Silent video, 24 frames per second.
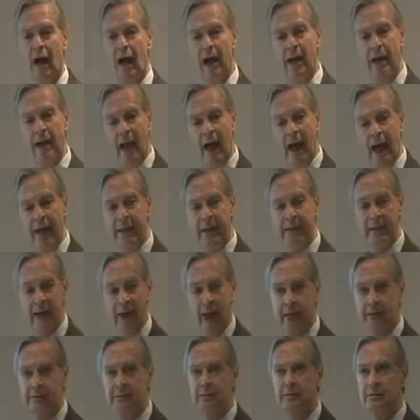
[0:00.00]
I like
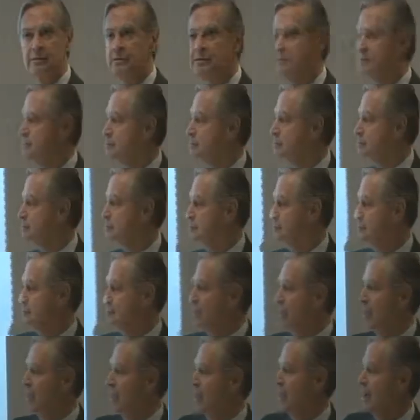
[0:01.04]
that.
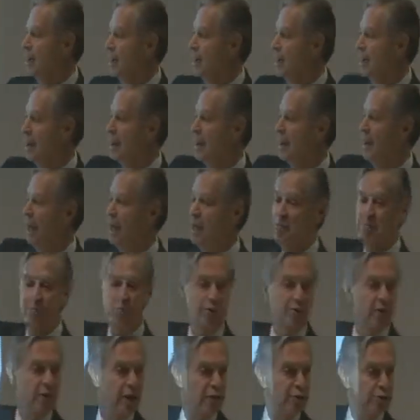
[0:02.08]
I like
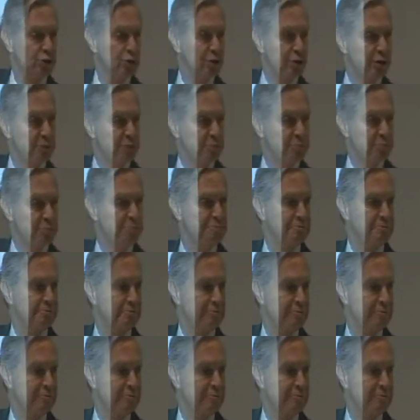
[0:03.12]
protectionism.